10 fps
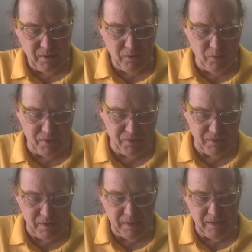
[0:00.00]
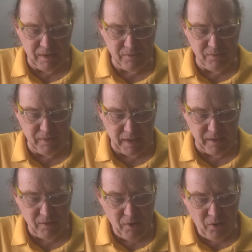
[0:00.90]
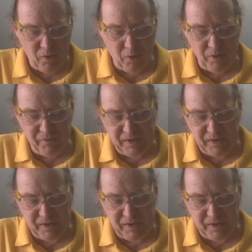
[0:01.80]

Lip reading: which they did that, or if